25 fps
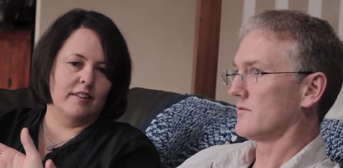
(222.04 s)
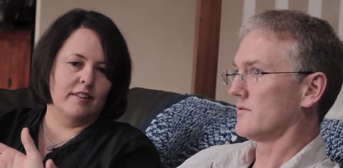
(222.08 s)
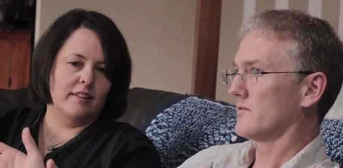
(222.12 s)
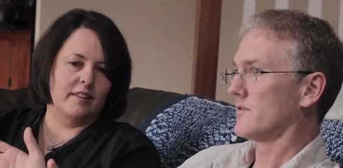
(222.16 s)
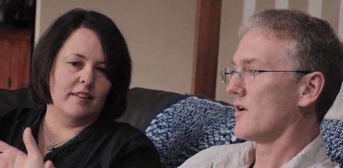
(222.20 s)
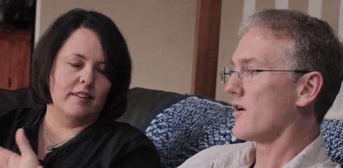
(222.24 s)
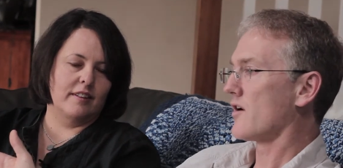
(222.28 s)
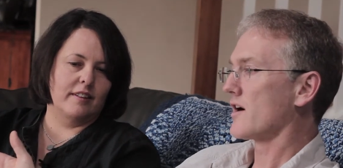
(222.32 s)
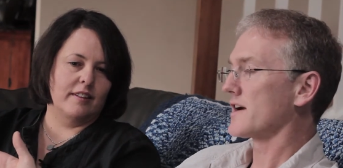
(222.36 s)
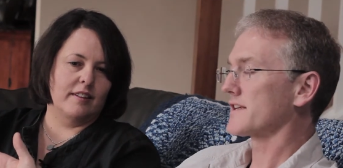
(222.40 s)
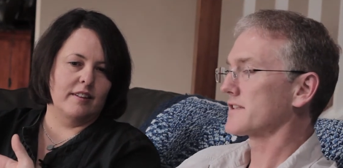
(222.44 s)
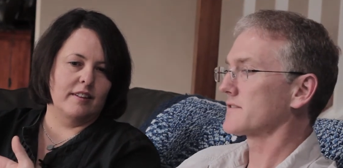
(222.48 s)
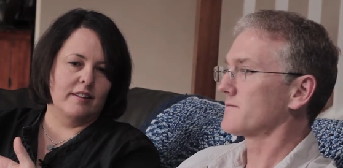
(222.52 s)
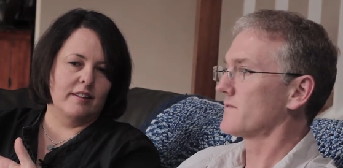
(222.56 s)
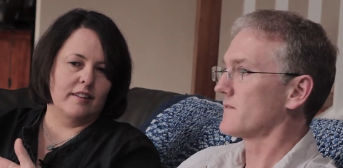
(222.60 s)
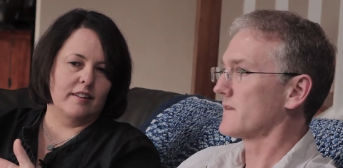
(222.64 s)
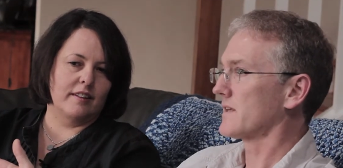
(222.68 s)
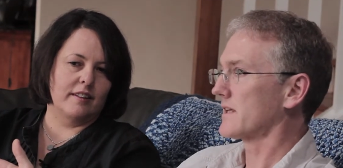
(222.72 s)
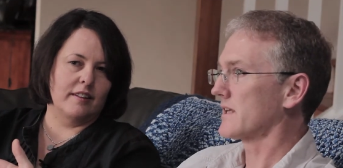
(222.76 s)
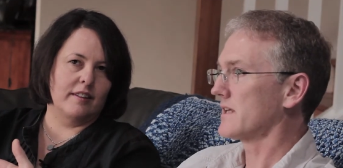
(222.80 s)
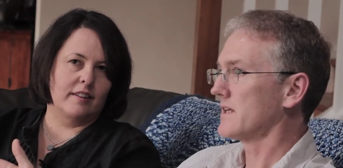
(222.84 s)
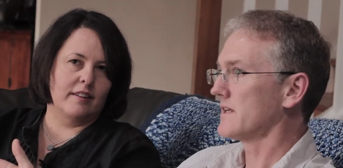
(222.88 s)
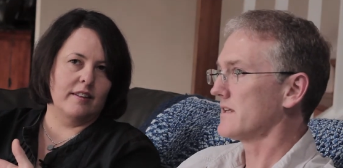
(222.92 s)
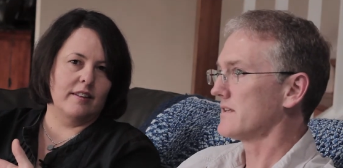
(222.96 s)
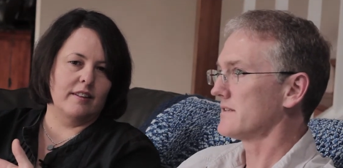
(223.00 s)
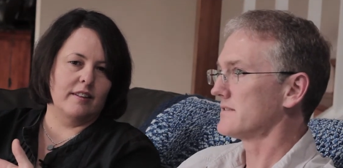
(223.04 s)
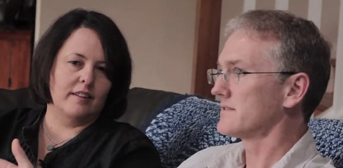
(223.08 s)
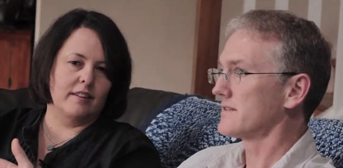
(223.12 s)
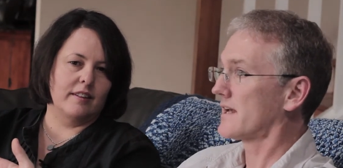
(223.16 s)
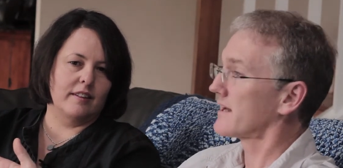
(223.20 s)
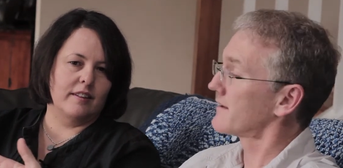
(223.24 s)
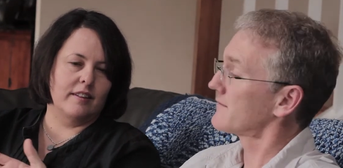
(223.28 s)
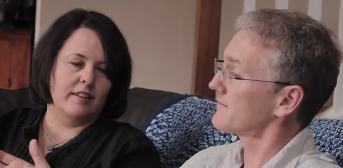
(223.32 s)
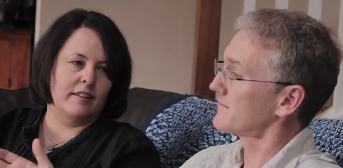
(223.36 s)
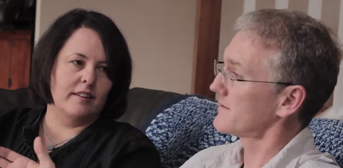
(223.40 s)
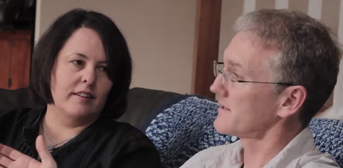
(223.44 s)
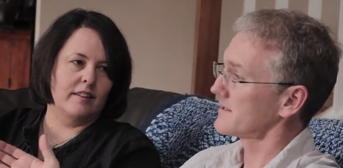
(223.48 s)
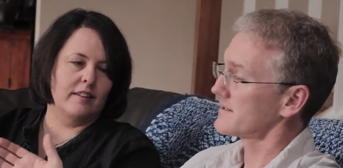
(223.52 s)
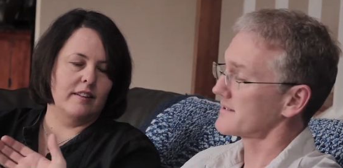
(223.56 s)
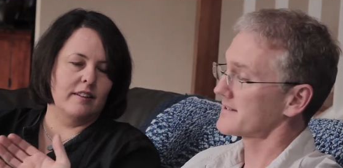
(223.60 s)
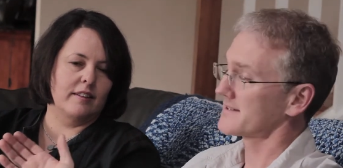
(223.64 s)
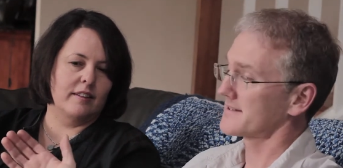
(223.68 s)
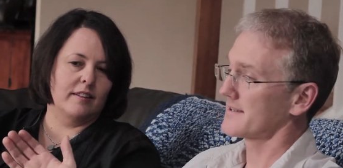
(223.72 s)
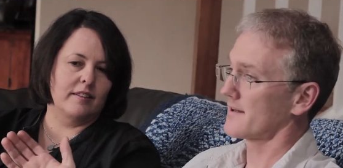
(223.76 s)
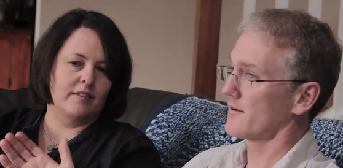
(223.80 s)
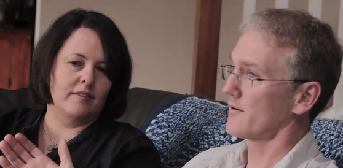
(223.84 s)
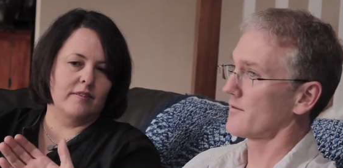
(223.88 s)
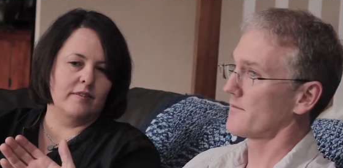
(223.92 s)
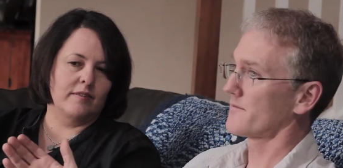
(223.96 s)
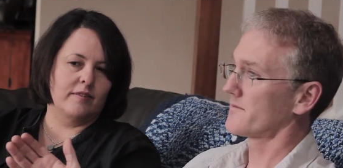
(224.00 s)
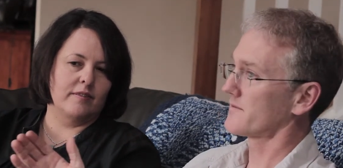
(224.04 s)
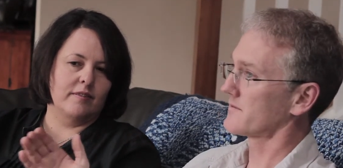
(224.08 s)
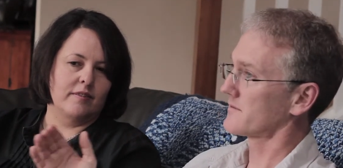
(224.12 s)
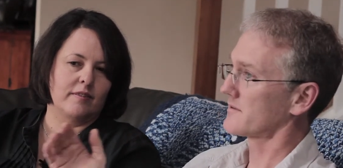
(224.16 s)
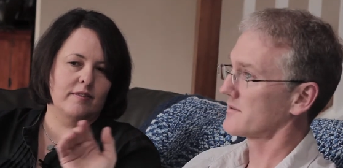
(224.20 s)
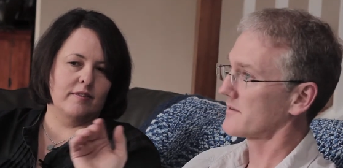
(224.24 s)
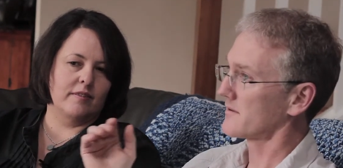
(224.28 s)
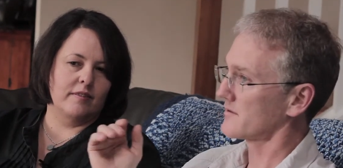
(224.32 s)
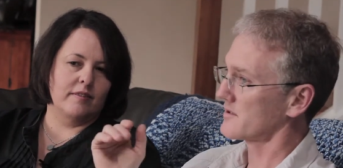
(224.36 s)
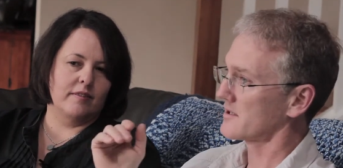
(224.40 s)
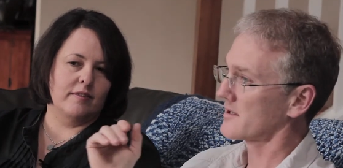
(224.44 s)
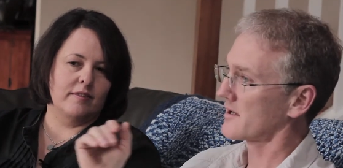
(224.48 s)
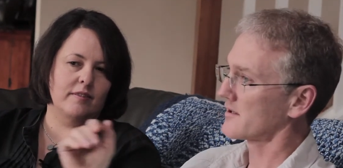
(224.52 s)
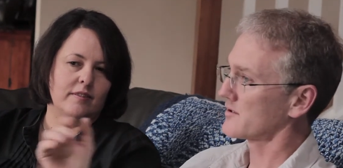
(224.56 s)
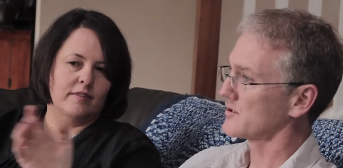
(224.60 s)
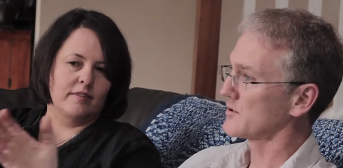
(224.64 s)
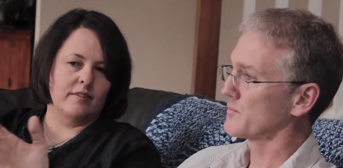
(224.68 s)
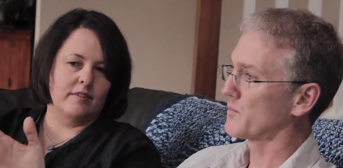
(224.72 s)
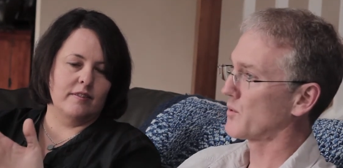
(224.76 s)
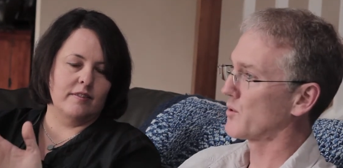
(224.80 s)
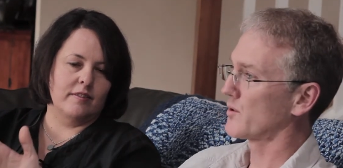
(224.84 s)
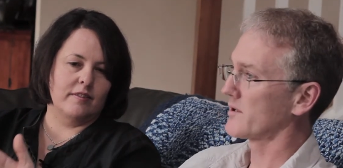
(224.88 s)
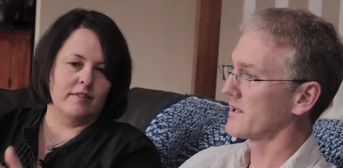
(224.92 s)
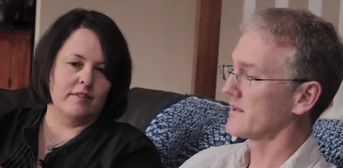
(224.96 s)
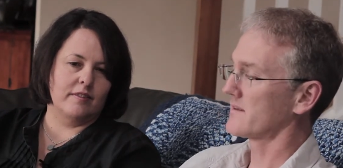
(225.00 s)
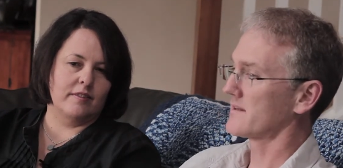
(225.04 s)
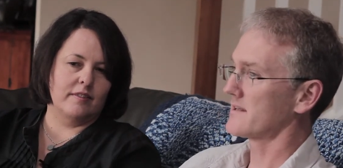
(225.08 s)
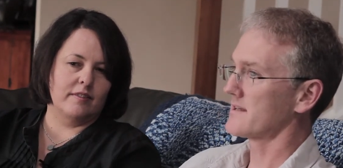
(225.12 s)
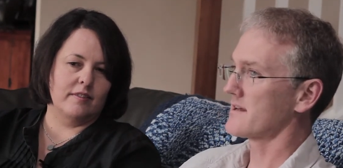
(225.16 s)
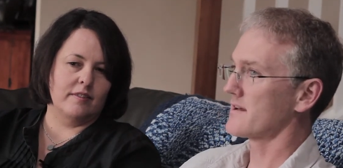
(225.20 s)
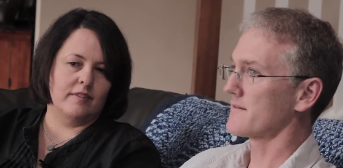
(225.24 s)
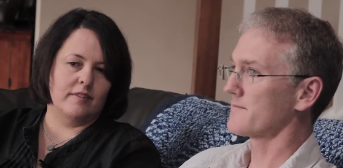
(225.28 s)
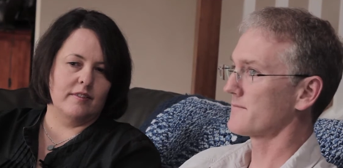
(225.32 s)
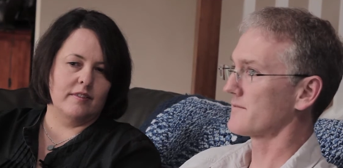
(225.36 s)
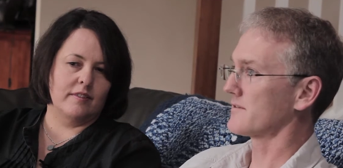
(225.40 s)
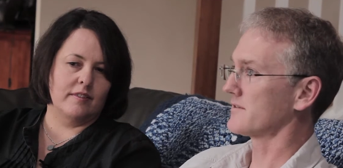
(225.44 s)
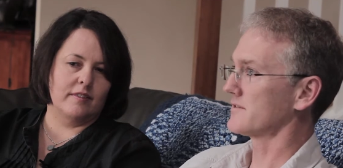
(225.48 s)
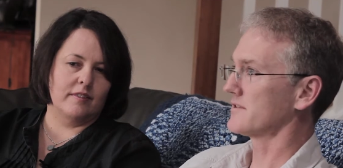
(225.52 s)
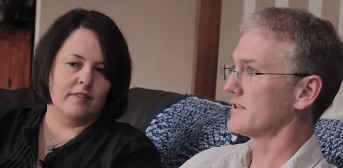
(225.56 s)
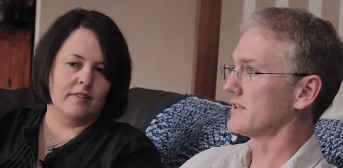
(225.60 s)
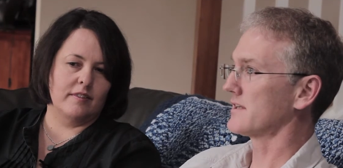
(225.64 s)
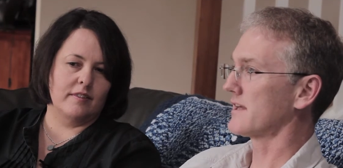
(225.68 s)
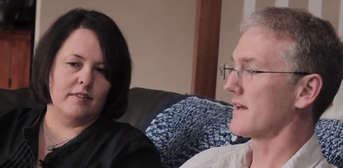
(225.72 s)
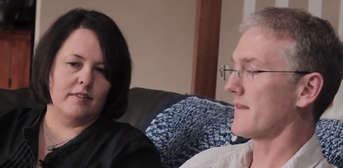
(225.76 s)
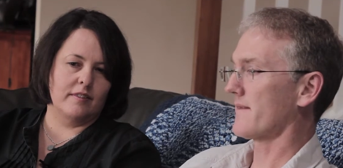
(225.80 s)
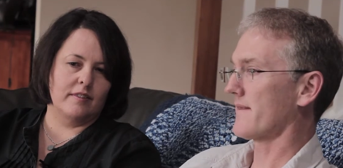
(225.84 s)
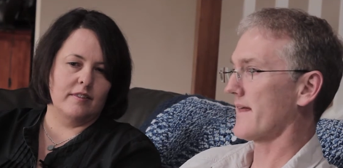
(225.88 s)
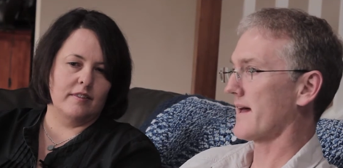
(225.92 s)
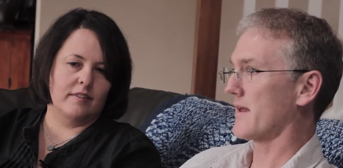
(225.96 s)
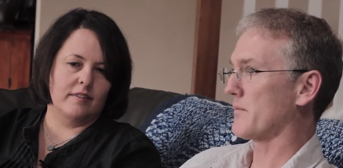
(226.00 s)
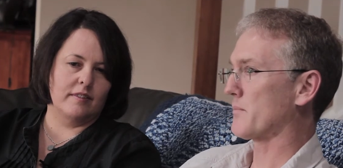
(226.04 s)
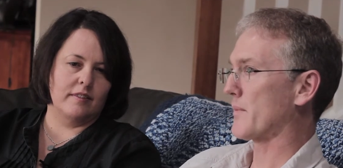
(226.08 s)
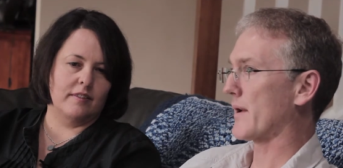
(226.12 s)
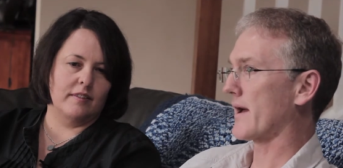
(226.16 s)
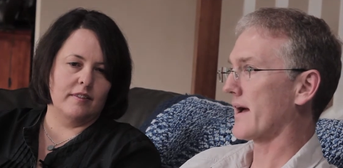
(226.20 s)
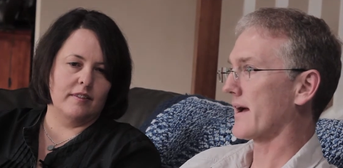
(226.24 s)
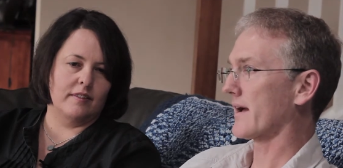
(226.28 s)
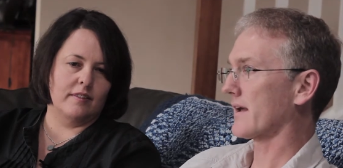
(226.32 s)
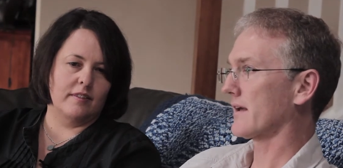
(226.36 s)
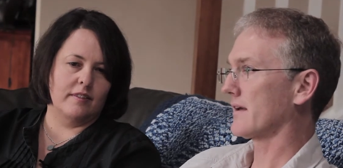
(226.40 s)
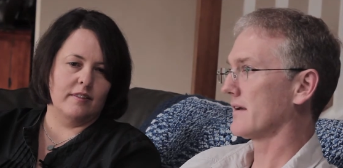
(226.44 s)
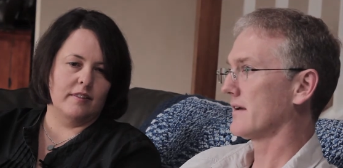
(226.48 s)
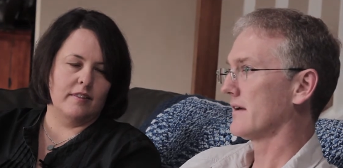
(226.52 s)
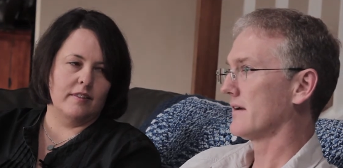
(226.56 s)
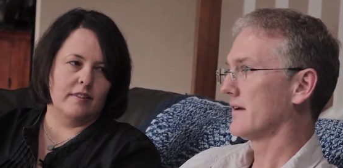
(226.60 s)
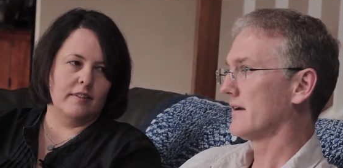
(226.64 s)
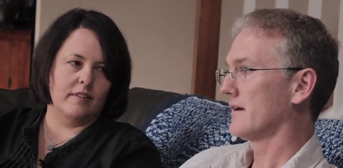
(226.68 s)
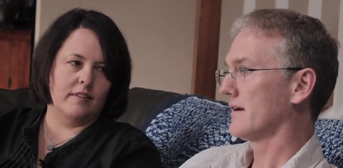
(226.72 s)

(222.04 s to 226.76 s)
Speaker 1: nice for the kids and for yourself, you know, you put in the effort, you get that back.